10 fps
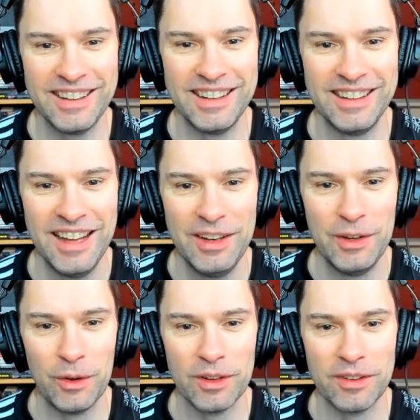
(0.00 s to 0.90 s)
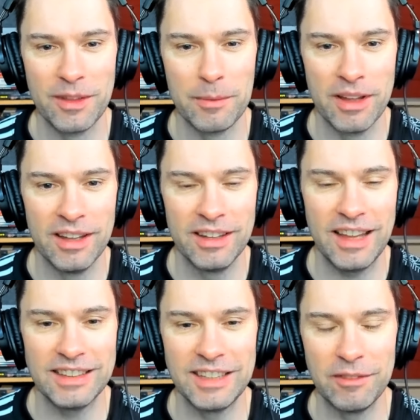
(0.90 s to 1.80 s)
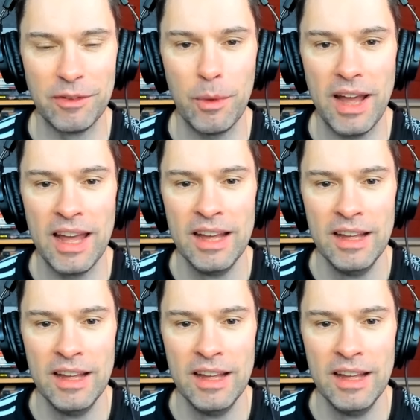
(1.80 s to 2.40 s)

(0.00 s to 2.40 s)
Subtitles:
think not all of them are that self-aware.